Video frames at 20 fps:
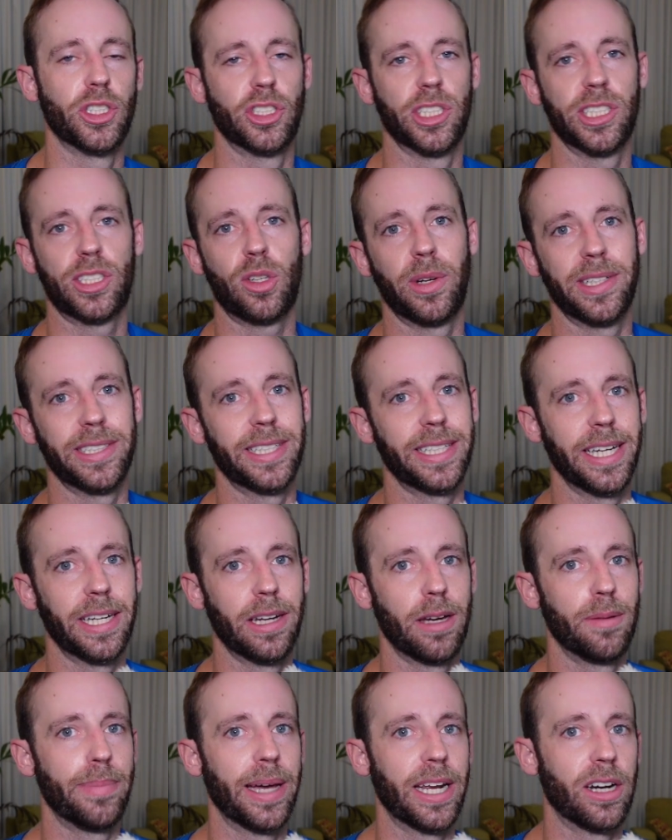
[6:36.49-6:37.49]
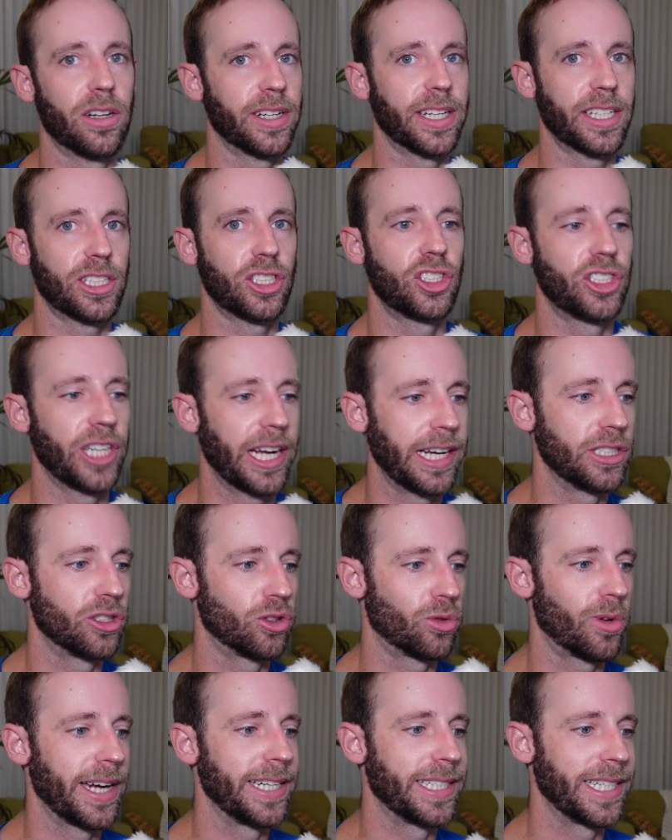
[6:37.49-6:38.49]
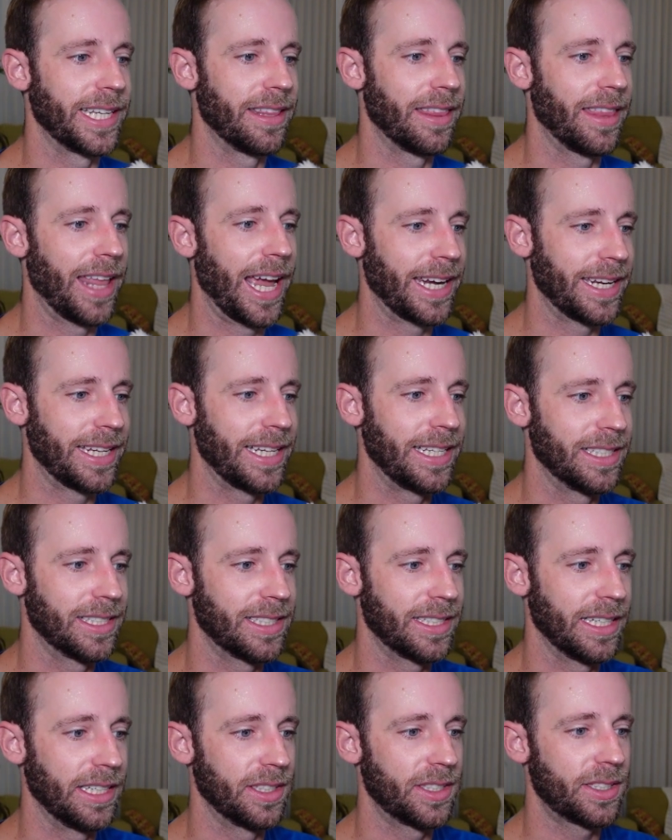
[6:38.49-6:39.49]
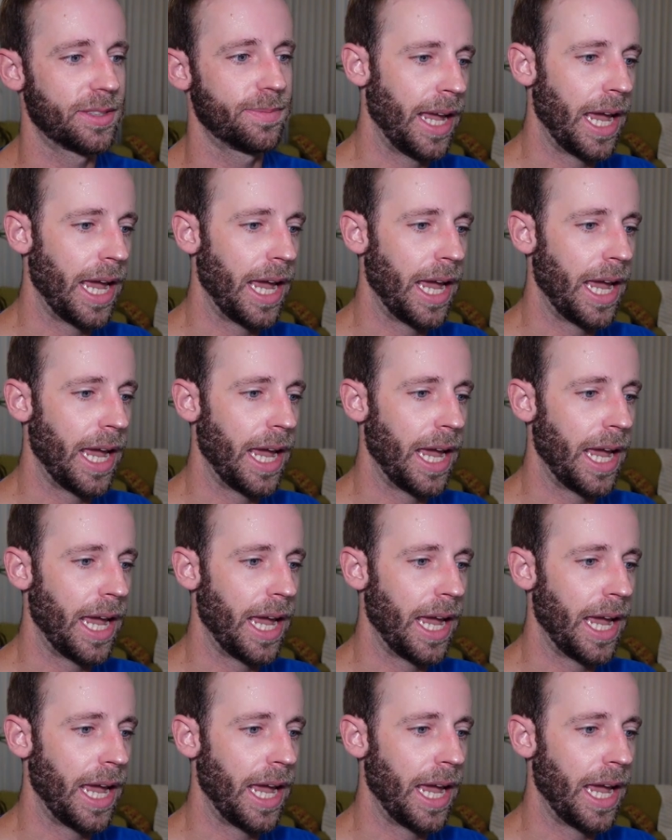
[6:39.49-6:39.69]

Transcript: You're just going to get a better exchange rate in that instance.